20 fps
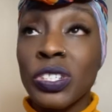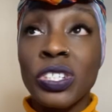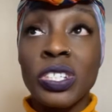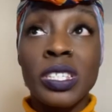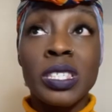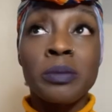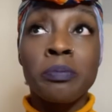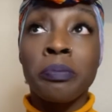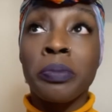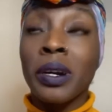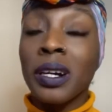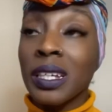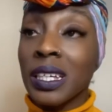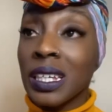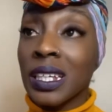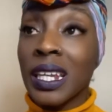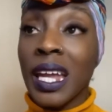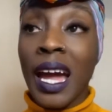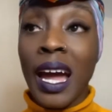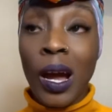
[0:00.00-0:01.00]
just
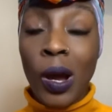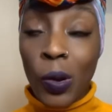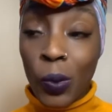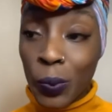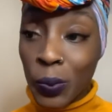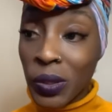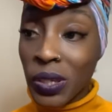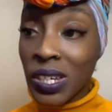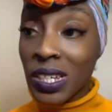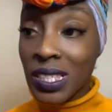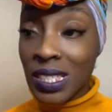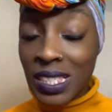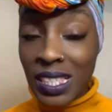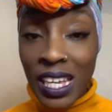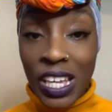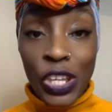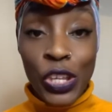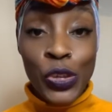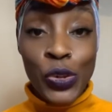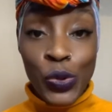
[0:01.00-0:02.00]
bugging out because
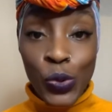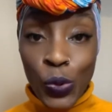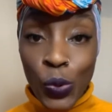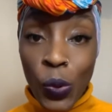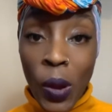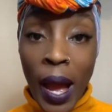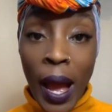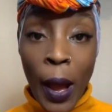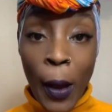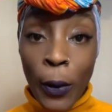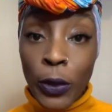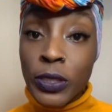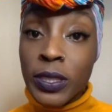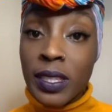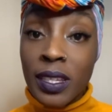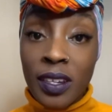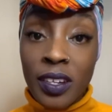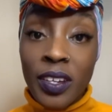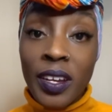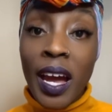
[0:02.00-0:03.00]
they knew how
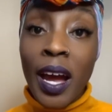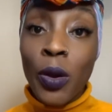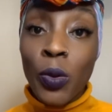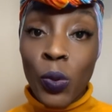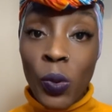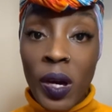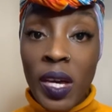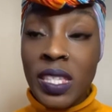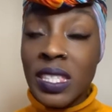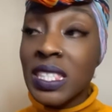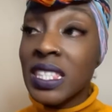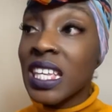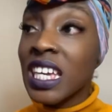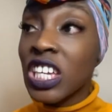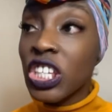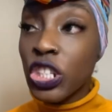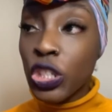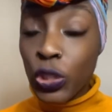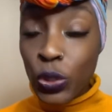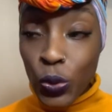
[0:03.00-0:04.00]
scared I was.
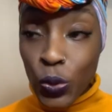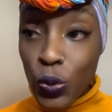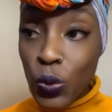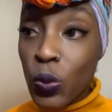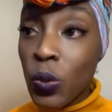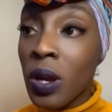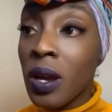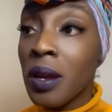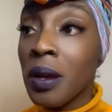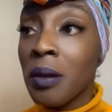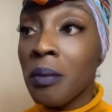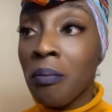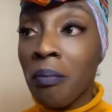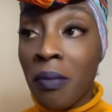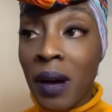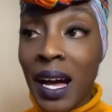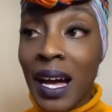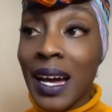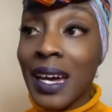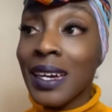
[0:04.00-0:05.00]
They knew
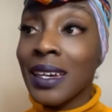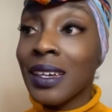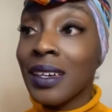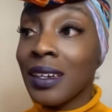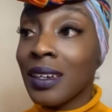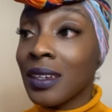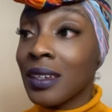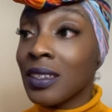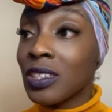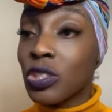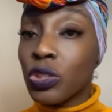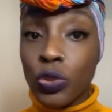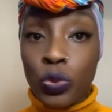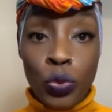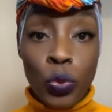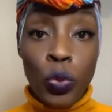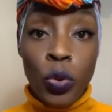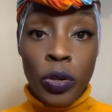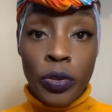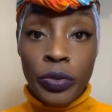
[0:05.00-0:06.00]
my
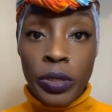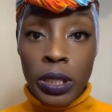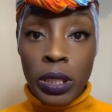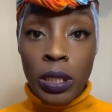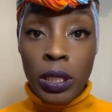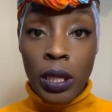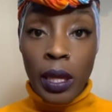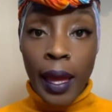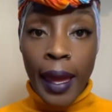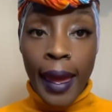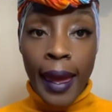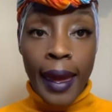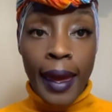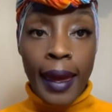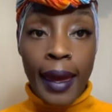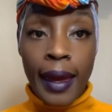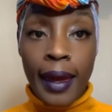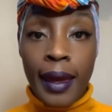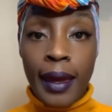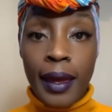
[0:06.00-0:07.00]
story.
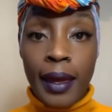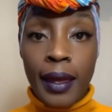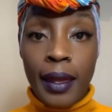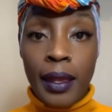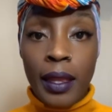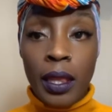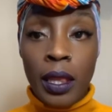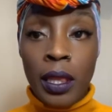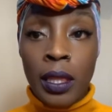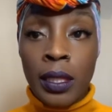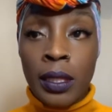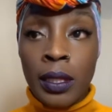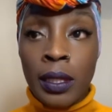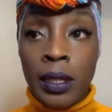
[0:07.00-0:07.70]
And